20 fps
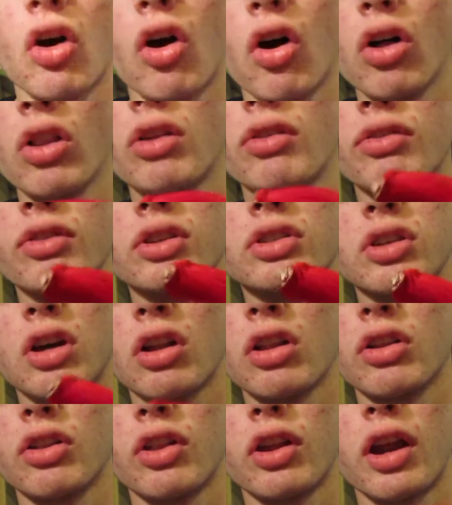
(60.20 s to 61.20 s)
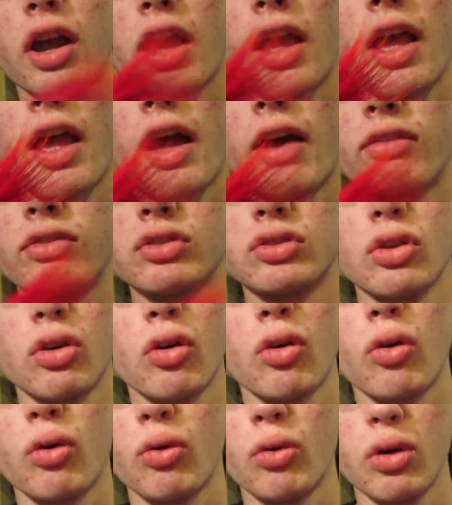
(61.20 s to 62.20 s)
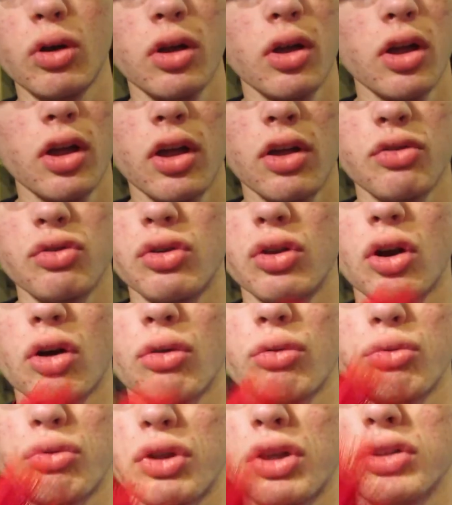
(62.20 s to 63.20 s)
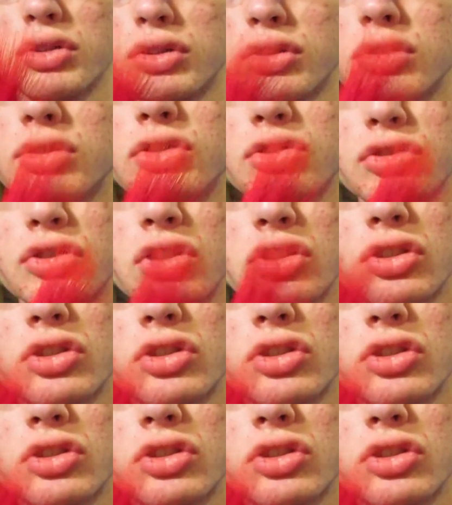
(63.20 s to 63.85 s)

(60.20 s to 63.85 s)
all of this color that I have. So, you know, this is